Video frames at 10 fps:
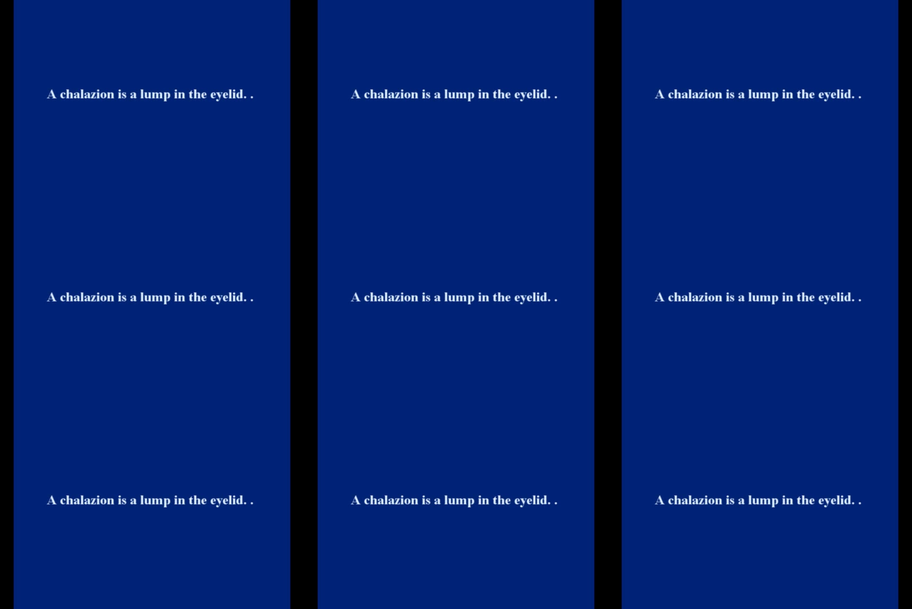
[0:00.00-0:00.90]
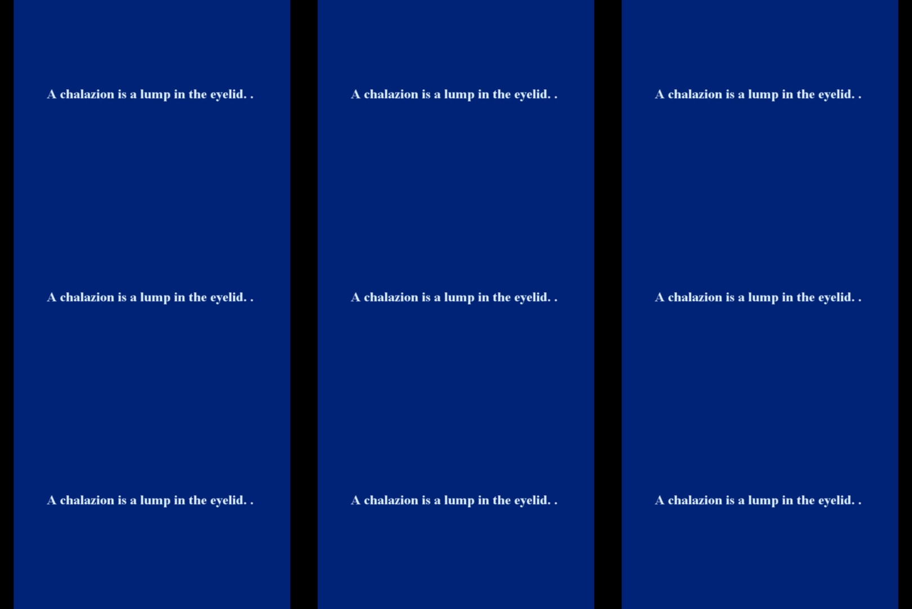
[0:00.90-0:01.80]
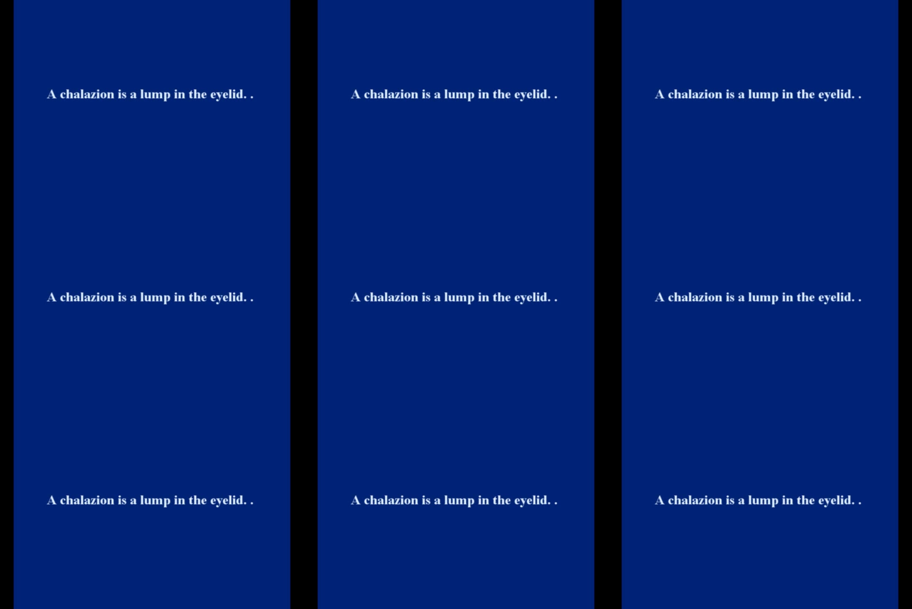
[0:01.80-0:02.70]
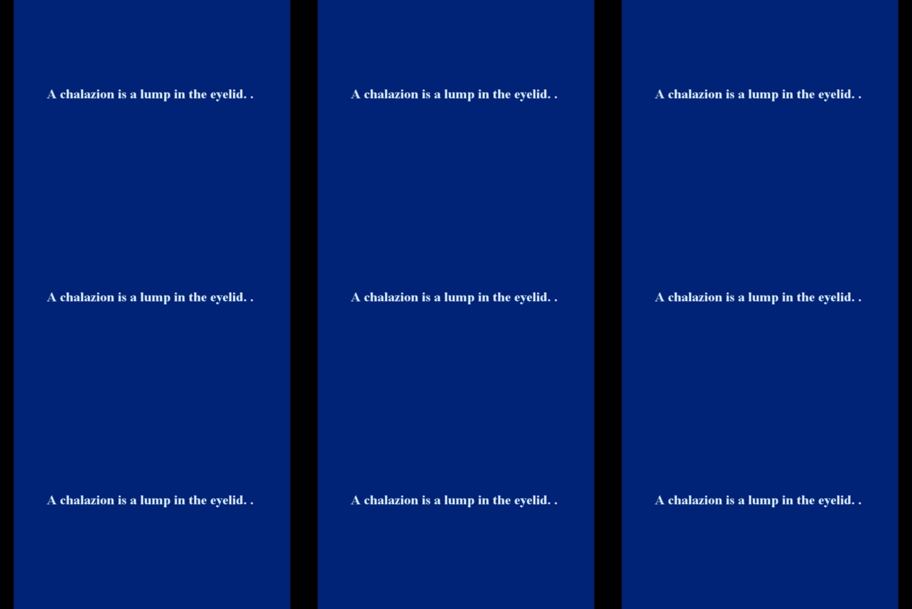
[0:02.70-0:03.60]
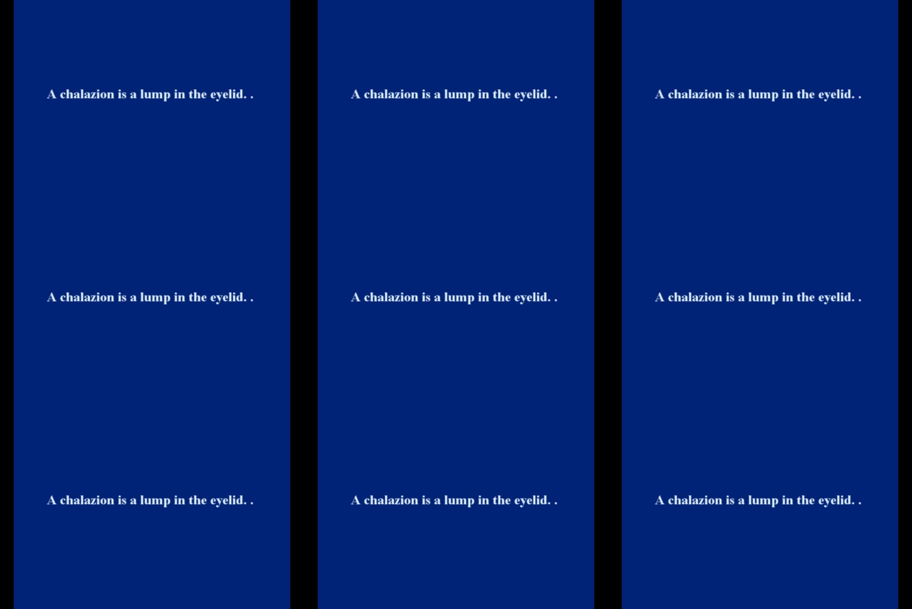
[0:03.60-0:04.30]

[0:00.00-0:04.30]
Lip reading: No face is visible, so there are no lips to read.